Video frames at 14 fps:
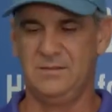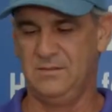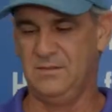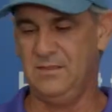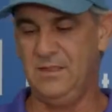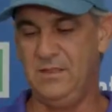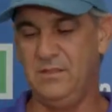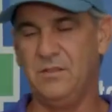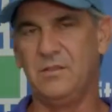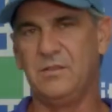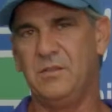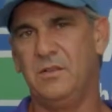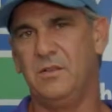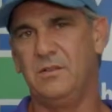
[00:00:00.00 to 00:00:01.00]
liter or
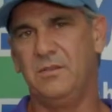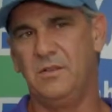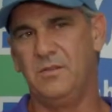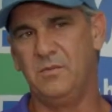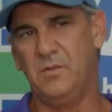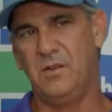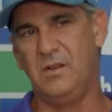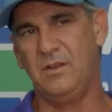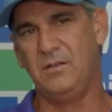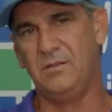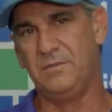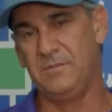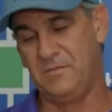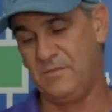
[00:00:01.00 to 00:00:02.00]
so of water
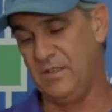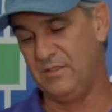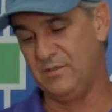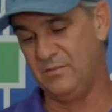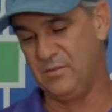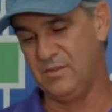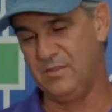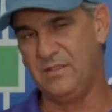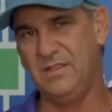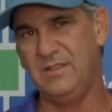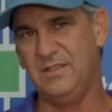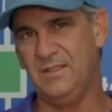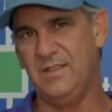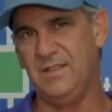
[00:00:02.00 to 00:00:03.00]
reservoir
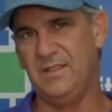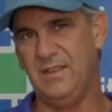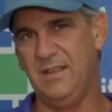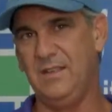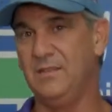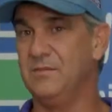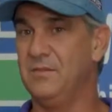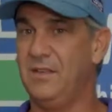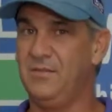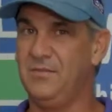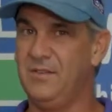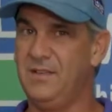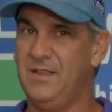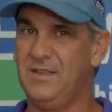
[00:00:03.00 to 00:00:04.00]
into the tank, ready
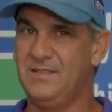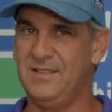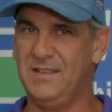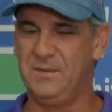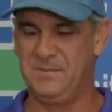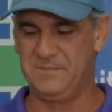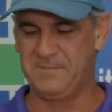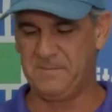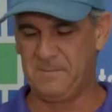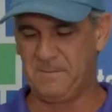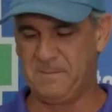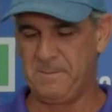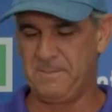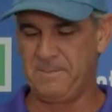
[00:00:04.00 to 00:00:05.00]
for the next time.
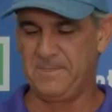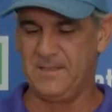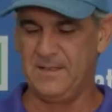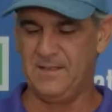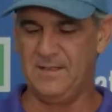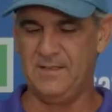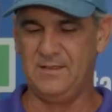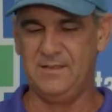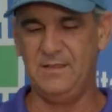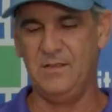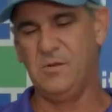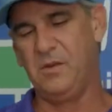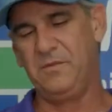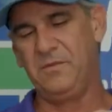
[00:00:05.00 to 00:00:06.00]

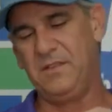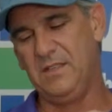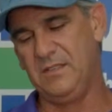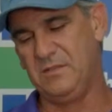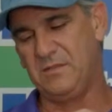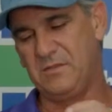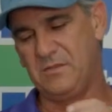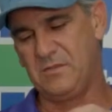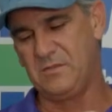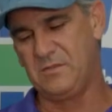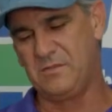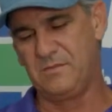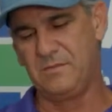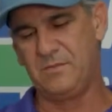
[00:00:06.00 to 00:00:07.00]
Or if it doesn't
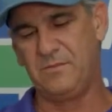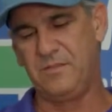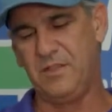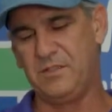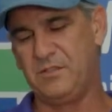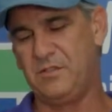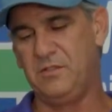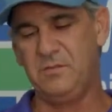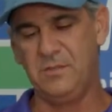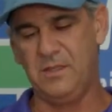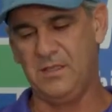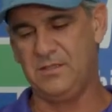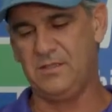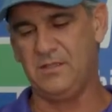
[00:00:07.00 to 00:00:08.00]
flush too
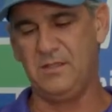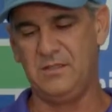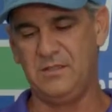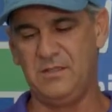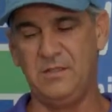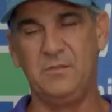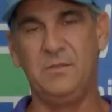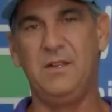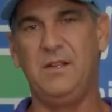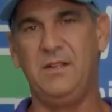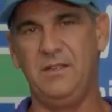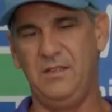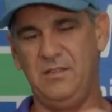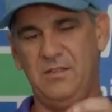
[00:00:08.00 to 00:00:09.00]
much and it's still
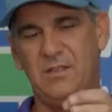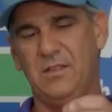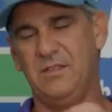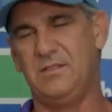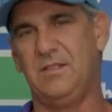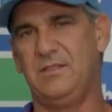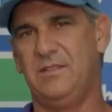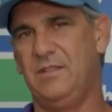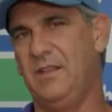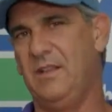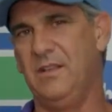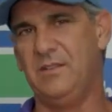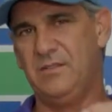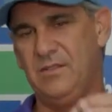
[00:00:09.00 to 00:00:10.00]
running, then you can adjust it
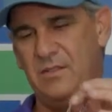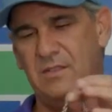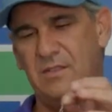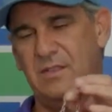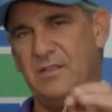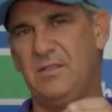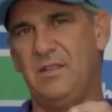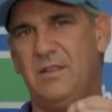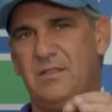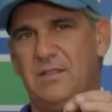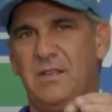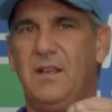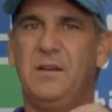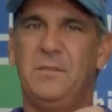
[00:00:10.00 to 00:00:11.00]
down. So you can adjust
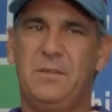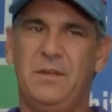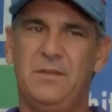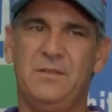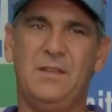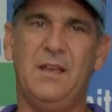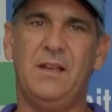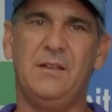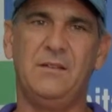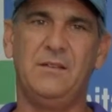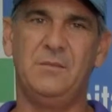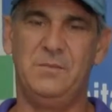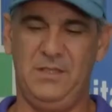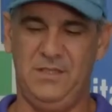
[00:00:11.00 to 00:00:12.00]
and kind of play with that a
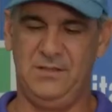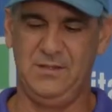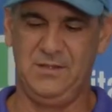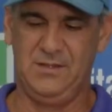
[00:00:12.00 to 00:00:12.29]
little bit.